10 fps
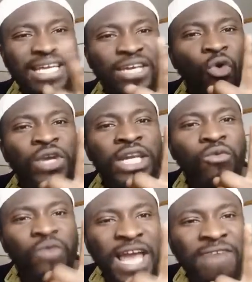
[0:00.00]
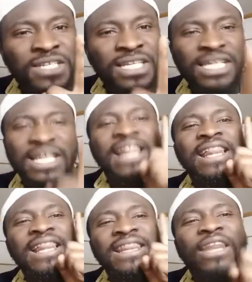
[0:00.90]
he only left
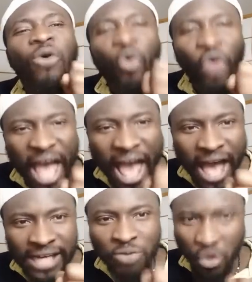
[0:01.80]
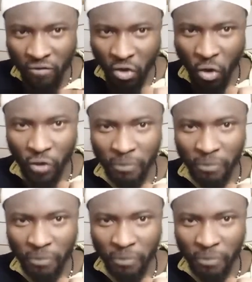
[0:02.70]
the Quran, the book of God.